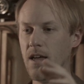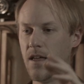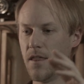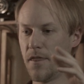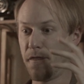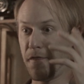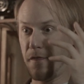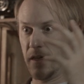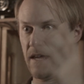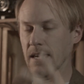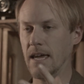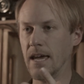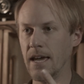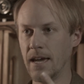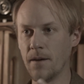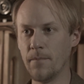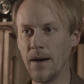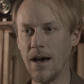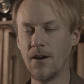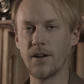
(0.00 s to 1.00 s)

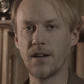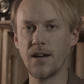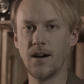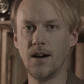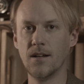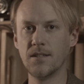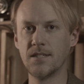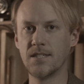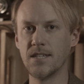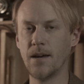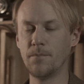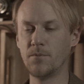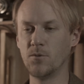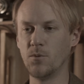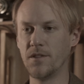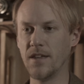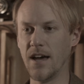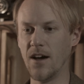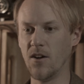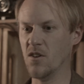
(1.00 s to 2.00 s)
thinking about a concept,
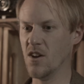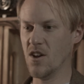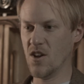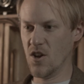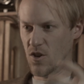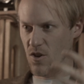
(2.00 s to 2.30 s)
without